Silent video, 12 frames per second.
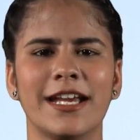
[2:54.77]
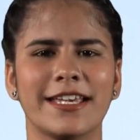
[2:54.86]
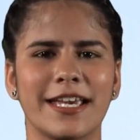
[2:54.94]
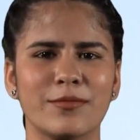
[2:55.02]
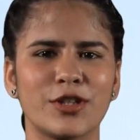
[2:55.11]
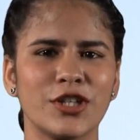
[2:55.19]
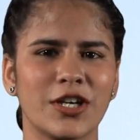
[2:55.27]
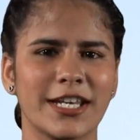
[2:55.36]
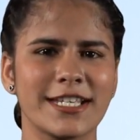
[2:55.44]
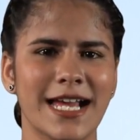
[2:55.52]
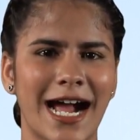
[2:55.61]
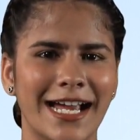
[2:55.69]
Game
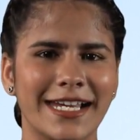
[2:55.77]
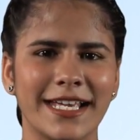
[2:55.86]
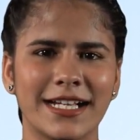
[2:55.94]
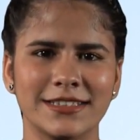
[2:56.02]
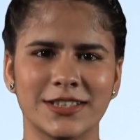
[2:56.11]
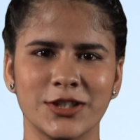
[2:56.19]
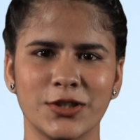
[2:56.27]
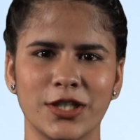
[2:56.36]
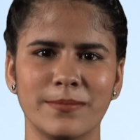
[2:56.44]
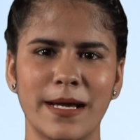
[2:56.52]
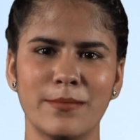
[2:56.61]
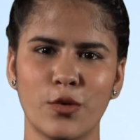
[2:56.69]
theory is highly
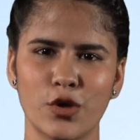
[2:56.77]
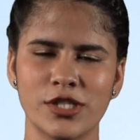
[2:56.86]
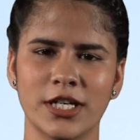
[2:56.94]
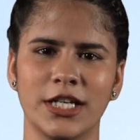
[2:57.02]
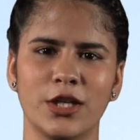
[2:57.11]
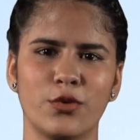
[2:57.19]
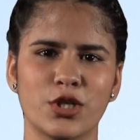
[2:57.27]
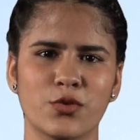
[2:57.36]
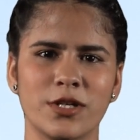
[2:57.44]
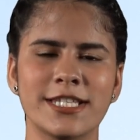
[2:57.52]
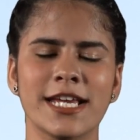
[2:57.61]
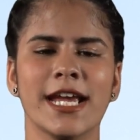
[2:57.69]
considered by most
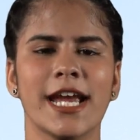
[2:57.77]
individuals,